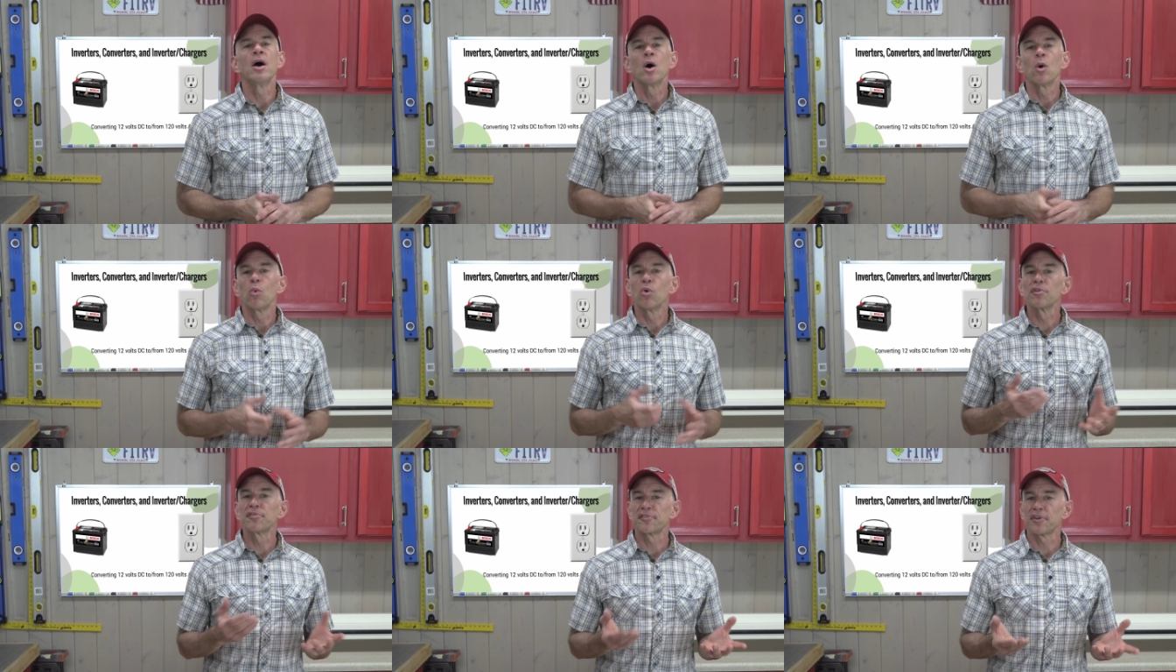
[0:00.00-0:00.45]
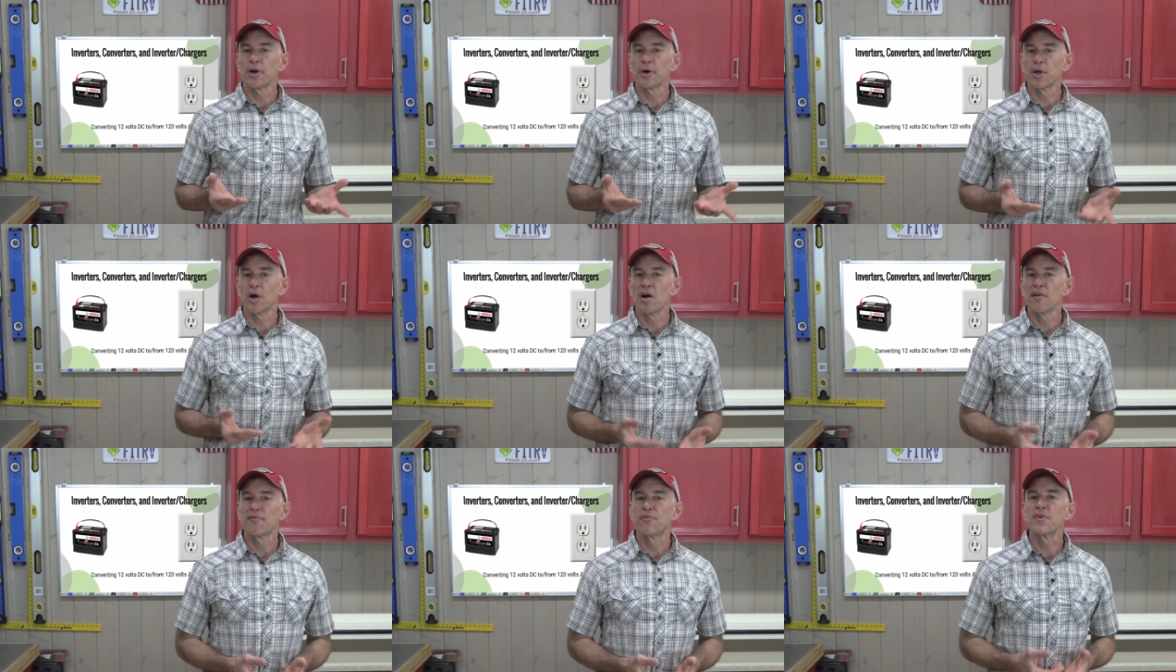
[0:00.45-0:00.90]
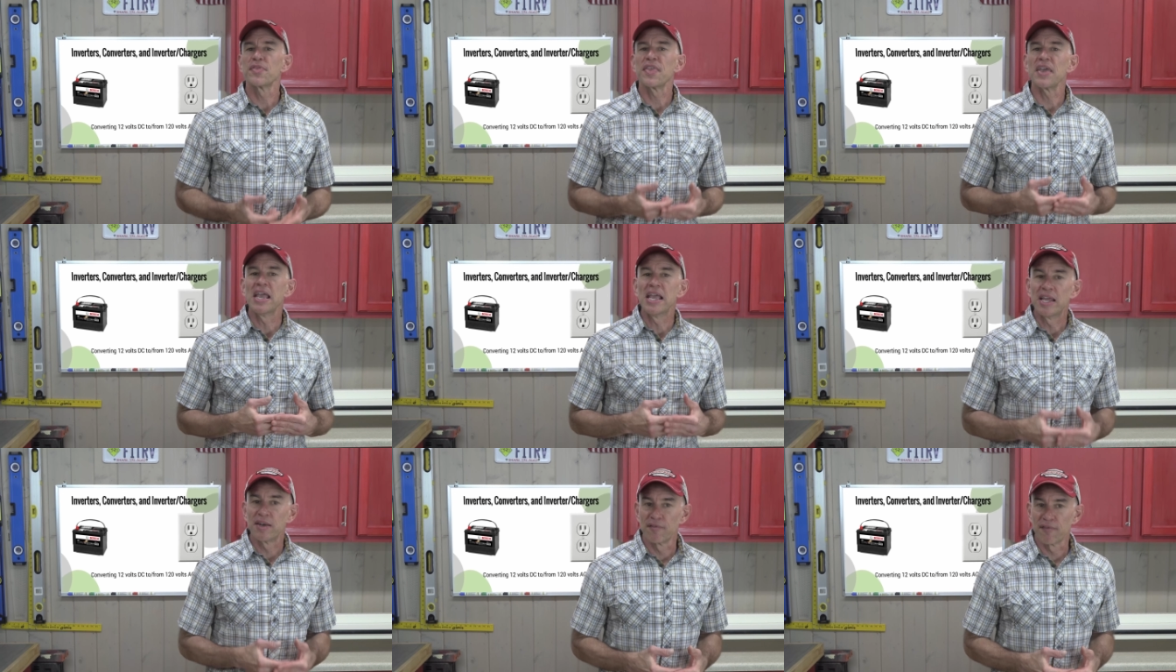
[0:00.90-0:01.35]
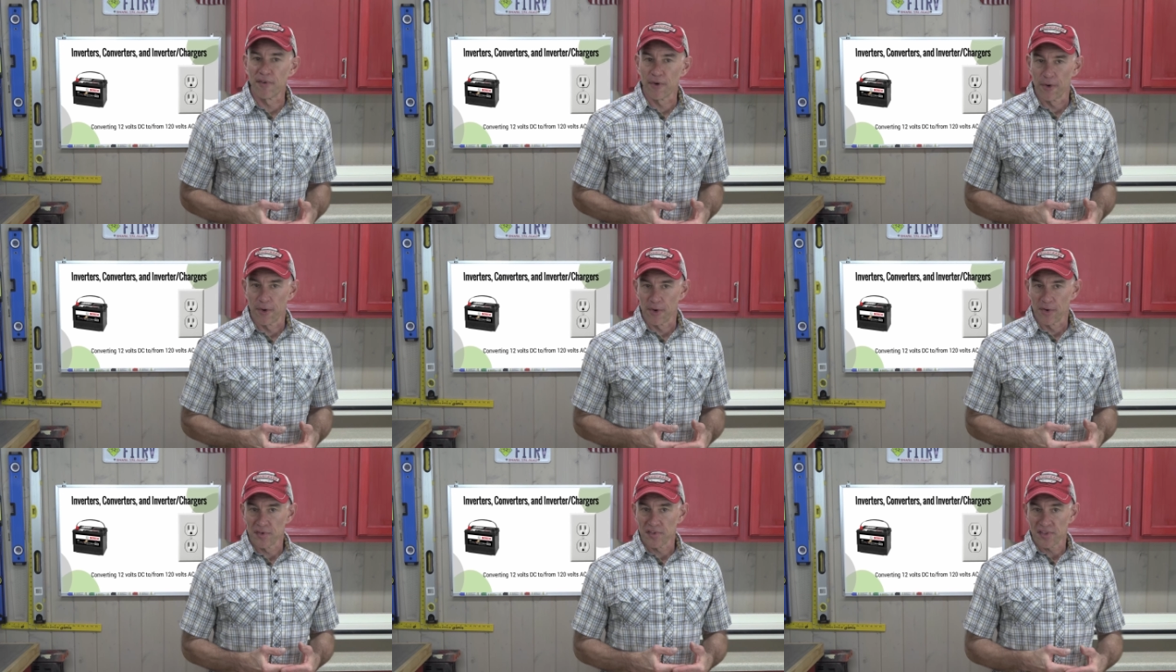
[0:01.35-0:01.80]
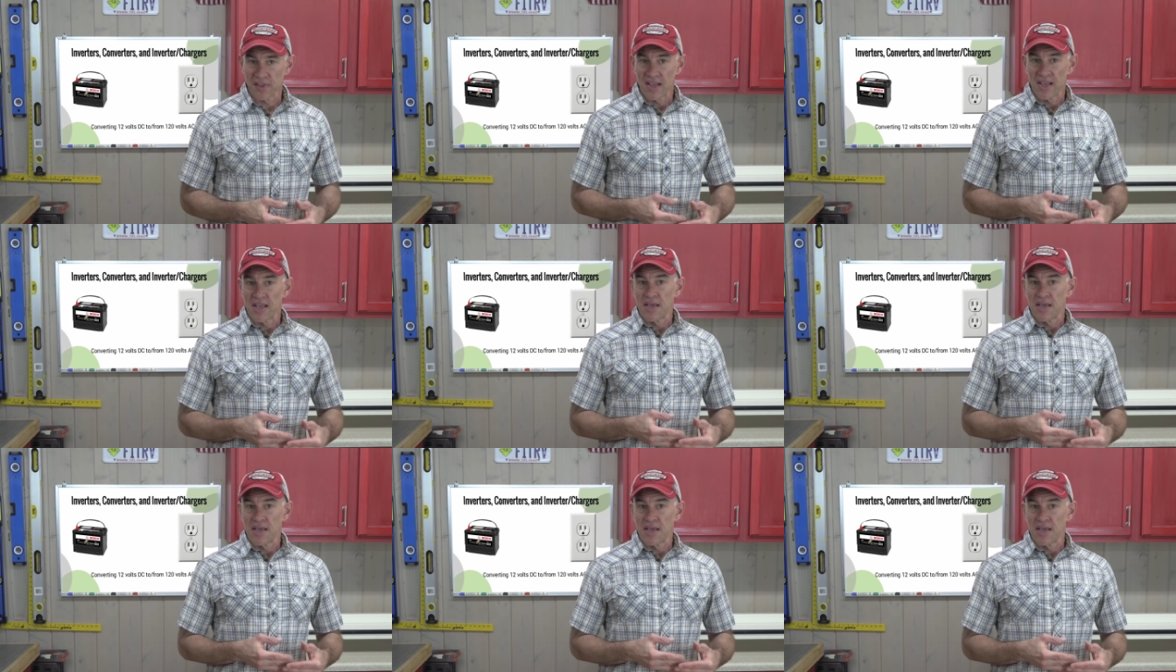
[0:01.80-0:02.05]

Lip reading: We'll start off with inverters.